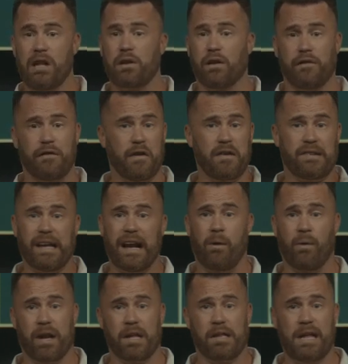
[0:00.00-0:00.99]
So the first thing I
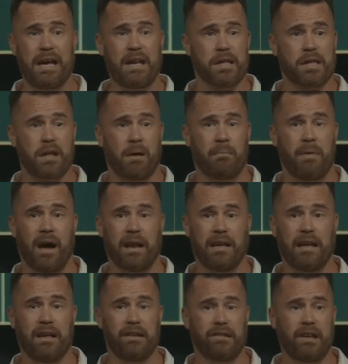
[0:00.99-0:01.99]
want to say to
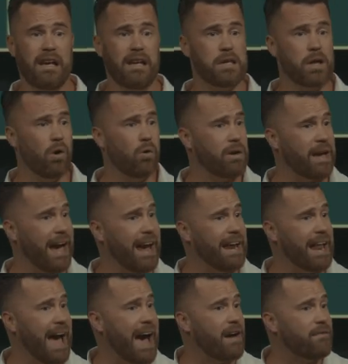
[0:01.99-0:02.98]
somebody is it's
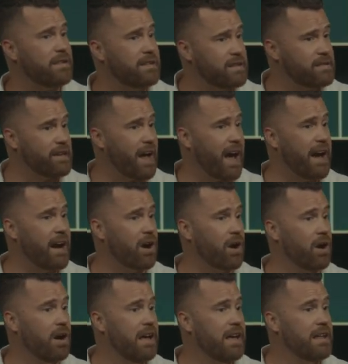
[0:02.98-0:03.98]
okay to have a
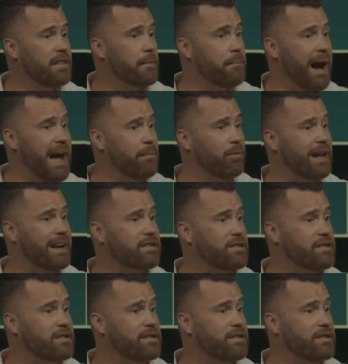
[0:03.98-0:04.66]
desire. The Bible